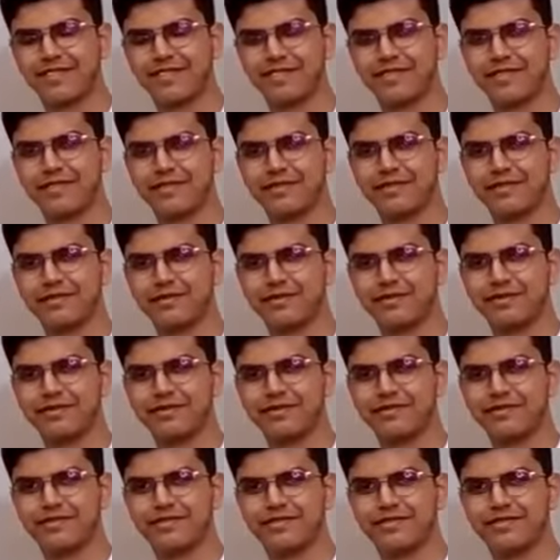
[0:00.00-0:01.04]

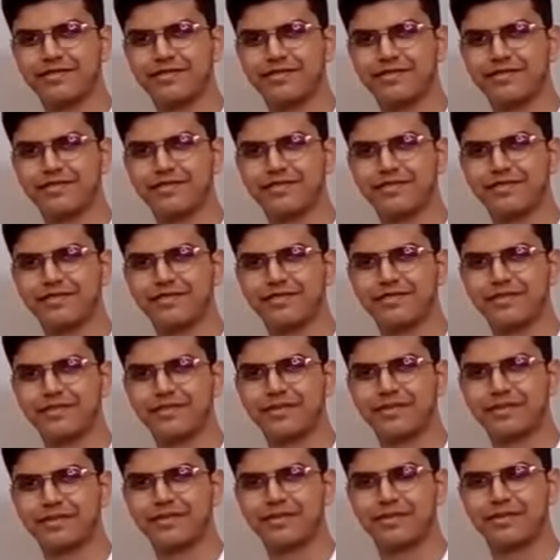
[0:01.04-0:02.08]

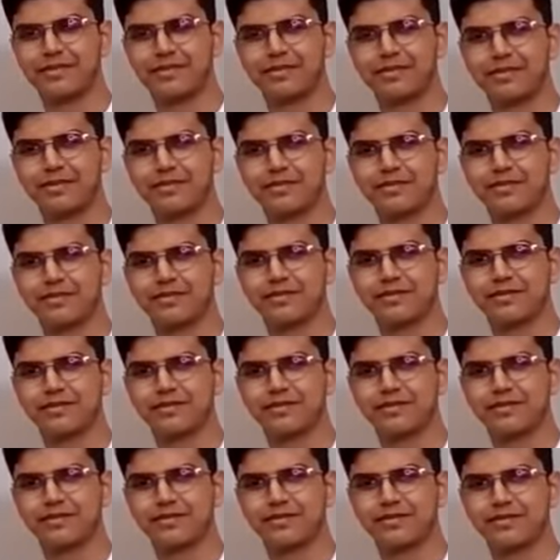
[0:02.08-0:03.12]

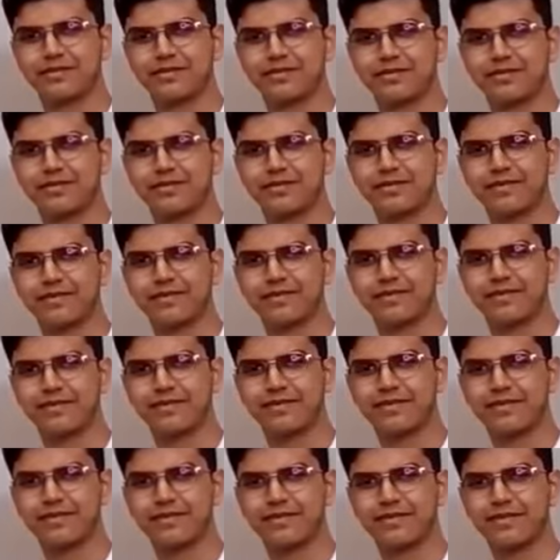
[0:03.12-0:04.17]

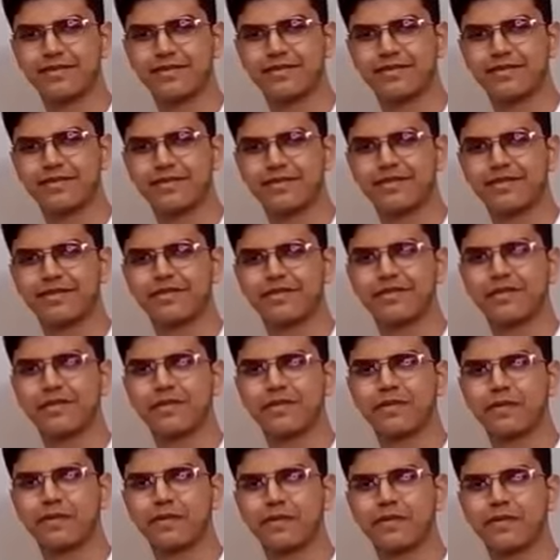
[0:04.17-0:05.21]

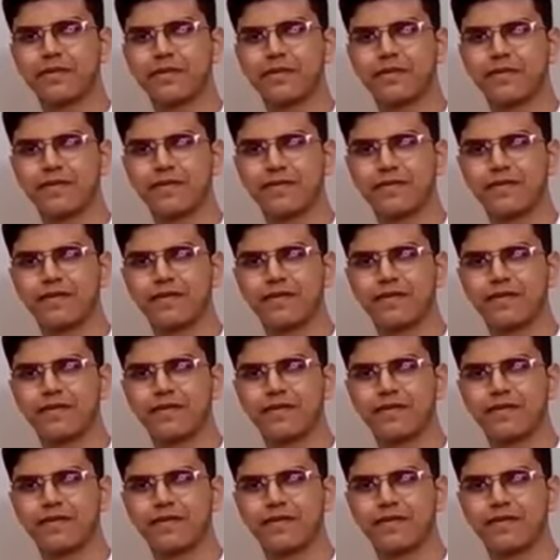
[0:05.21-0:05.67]
[no speech]